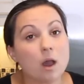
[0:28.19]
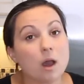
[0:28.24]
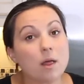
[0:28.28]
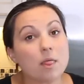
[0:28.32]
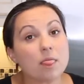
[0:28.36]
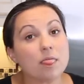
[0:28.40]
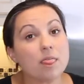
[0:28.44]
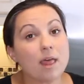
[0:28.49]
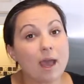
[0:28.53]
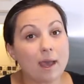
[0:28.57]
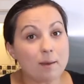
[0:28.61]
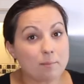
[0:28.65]

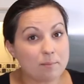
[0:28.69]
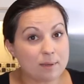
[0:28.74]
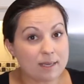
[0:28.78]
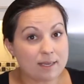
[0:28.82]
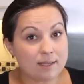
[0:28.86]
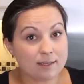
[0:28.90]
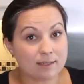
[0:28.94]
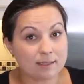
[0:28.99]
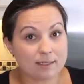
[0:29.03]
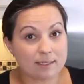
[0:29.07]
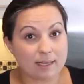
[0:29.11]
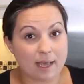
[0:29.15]
That
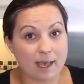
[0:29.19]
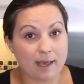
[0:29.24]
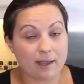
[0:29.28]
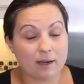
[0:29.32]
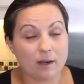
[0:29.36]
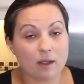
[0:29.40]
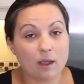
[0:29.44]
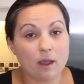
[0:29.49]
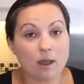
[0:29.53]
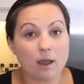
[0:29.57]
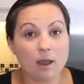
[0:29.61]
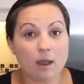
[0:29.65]
being
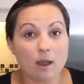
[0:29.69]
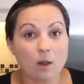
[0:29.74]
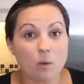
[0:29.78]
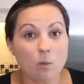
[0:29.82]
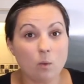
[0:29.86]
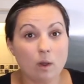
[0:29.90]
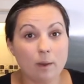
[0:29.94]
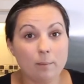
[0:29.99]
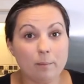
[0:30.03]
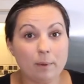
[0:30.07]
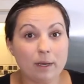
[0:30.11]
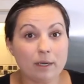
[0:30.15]
said,
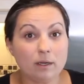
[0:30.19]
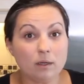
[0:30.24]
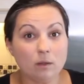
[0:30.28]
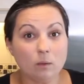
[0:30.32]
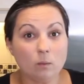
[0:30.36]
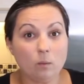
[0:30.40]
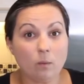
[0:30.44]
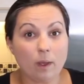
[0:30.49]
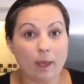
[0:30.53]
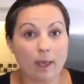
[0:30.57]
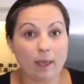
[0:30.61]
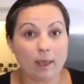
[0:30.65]
what better
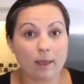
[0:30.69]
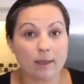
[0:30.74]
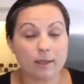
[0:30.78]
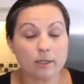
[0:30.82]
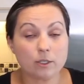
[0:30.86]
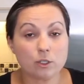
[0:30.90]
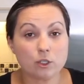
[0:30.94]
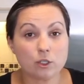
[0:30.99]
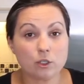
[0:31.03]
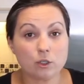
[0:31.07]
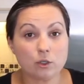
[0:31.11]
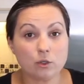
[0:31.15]
way
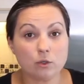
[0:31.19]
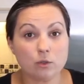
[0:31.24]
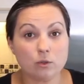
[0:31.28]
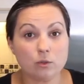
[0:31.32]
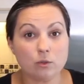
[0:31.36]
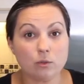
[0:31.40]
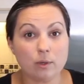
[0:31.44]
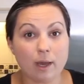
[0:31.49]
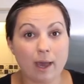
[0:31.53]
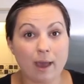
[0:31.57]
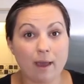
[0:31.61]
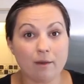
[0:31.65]

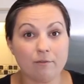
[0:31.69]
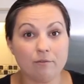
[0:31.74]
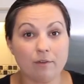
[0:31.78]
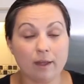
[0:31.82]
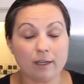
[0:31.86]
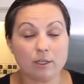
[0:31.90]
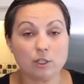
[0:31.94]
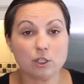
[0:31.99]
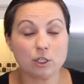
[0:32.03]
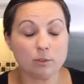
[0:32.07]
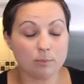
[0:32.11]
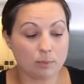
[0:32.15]
to have
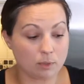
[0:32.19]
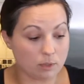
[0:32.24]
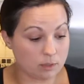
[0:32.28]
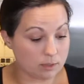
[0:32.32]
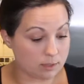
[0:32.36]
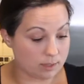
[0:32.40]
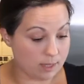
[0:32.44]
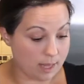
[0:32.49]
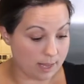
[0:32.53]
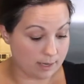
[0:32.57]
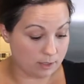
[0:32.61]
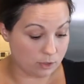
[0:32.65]
vegetables
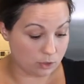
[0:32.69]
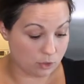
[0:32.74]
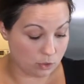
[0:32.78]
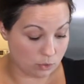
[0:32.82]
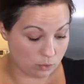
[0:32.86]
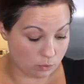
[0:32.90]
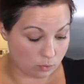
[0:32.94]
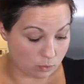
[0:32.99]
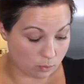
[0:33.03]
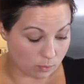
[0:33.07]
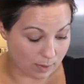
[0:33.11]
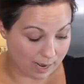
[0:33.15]
than
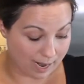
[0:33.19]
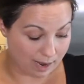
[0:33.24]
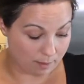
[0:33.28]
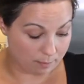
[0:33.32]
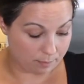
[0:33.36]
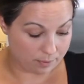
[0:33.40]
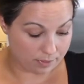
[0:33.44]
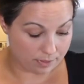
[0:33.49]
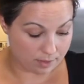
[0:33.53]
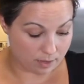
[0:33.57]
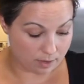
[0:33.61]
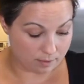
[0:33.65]
to
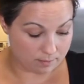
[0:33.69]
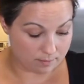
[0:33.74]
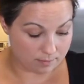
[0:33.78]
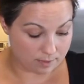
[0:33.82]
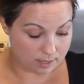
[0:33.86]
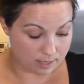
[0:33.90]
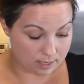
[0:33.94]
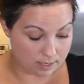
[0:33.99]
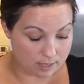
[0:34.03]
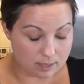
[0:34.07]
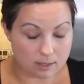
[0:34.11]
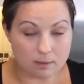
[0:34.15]
wrap them
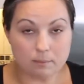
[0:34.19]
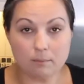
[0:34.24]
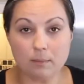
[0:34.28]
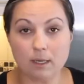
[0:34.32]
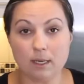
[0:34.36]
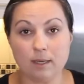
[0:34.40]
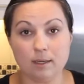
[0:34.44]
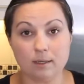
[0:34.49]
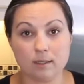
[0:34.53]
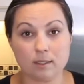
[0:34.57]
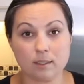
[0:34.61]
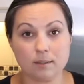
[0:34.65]
in
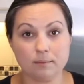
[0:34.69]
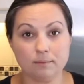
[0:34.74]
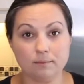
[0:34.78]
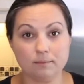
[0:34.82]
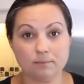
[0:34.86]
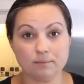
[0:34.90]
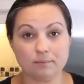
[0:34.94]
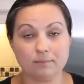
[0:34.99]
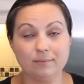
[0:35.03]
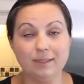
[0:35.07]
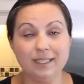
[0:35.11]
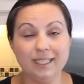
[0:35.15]
meat?
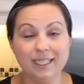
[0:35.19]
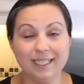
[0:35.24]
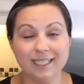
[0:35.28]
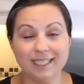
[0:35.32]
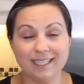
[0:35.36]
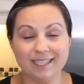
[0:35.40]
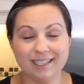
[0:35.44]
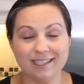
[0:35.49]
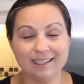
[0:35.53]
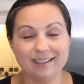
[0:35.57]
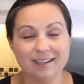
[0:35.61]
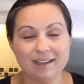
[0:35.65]

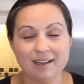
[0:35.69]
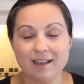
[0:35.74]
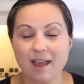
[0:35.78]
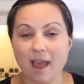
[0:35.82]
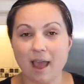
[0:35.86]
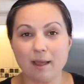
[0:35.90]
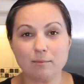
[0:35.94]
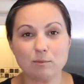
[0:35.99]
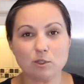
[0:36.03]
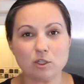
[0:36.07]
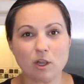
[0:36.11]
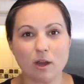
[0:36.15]

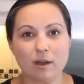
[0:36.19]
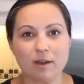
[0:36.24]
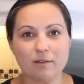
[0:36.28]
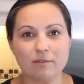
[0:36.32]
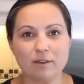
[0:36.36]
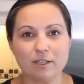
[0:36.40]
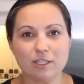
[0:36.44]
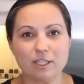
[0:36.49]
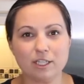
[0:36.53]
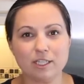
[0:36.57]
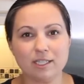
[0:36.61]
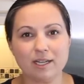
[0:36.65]
I'm sorry,
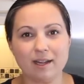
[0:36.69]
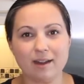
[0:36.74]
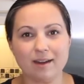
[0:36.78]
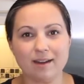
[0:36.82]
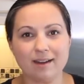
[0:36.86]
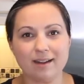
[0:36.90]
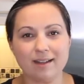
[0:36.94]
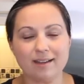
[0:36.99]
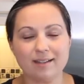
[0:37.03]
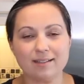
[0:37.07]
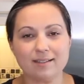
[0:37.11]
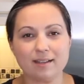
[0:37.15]

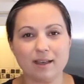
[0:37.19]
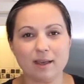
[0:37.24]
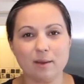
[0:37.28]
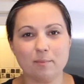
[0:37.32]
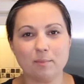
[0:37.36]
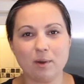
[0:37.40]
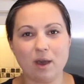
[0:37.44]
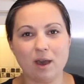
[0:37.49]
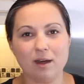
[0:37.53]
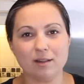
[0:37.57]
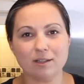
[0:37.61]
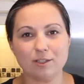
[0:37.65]
vegetarians, I
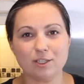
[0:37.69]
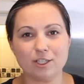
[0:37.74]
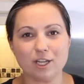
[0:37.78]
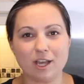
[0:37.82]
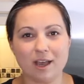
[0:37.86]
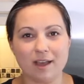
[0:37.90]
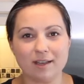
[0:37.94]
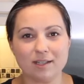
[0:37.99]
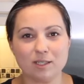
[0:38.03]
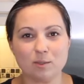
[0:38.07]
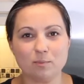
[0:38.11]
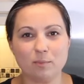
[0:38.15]

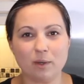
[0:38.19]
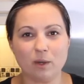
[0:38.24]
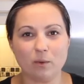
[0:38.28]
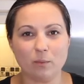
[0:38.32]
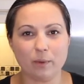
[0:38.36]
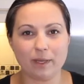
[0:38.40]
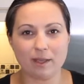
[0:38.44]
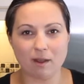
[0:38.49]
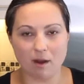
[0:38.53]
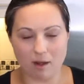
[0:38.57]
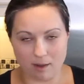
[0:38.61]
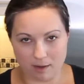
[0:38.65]
apologize, but
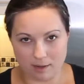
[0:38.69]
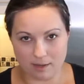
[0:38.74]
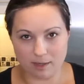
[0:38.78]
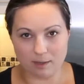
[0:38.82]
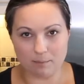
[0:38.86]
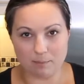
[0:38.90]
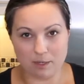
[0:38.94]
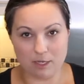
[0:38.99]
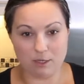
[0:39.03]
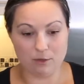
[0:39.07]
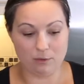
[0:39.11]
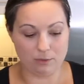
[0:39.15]
we are going to
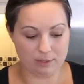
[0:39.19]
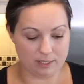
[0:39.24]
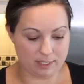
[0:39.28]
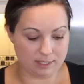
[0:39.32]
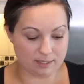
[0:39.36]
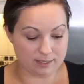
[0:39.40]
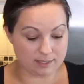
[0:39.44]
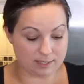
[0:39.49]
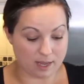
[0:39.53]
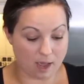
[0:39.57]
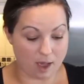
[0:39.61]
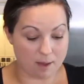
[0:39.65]
be using
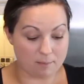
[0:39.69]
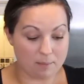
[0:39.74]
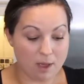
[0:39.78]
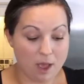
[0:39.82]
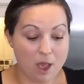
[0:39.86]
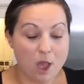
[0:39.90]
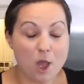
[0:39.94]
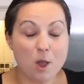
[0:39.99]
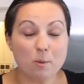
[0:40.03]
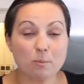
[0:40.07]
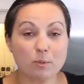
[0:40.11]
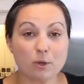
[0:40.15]
some
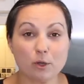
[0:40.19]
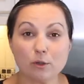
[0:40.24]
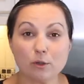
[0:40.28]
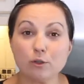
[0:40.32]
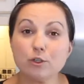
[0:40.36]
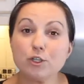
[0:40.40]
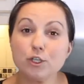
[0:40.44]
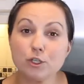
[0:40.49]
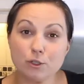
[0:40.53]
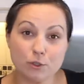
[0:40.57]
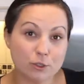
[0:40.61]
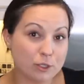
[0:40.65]

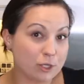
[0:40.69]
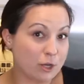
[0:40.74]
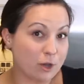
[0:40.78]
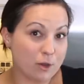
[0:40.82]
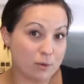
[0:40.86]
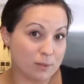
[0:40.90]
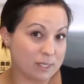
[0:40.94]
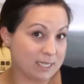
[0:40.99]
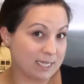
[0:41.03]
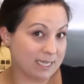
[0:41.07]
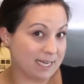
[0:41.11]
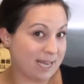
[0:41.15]
prosciutto
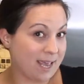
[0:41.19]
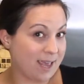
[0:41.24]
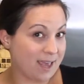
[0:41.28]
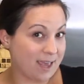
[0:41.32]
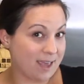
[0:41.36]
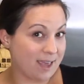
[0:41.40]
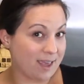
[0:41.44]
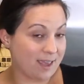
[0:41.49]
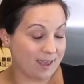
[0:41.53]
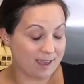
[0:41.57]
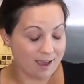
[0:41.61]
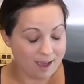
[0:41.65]

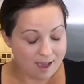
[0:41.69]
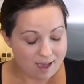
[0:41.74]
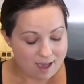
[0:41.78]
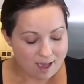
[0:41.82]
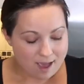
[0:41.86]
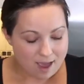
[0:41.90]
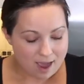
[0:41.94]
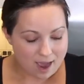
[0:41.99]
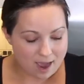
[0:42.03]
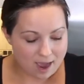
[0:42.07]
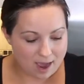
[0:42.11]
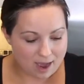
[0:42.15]
today.
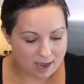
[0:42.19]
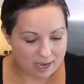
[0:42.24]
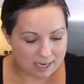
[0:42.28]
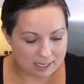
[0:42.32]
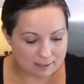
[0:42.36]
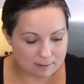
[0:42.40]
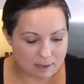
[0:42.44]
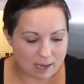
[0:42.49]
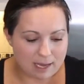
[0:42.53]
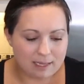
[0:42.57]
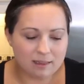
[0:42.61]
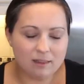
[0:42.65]

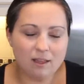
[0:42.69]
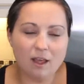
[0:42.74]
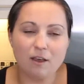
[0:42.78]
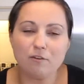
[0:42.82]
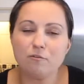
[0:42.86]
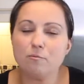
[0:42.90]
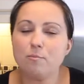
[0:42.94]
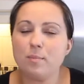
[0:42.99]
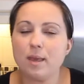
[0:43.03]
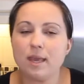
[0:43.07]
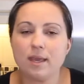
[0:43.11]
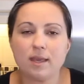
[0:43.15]
I
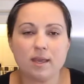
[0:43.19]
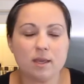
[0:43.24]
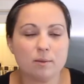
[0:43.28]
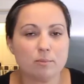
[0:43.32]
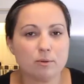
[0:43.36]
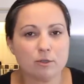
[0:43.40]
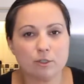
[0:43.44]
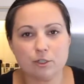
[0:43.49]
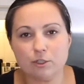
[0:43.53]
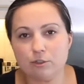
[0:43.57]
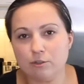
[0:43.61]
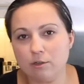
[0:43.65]
love baking
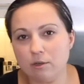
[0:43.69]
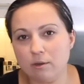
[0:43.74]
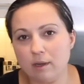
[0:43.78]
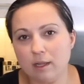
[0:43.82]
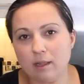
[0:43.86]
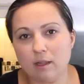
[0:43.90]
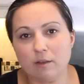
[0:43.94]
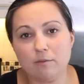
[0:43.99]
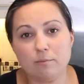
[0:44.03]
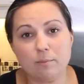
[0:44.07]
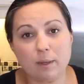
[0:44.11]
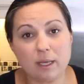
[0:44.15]
prosciutto. I
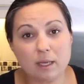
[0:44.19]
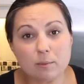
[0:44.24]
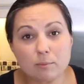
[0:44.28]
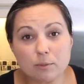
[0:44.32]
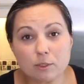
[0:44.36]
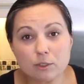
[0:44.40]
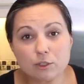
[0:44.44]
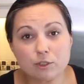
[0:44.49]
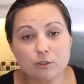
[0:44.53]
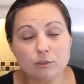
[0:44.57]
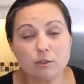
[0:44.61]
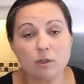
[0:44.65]
love baked
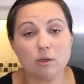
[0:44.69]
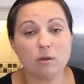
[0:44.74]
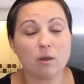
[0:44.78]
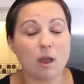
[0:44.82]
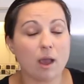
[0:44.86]
prosciutto.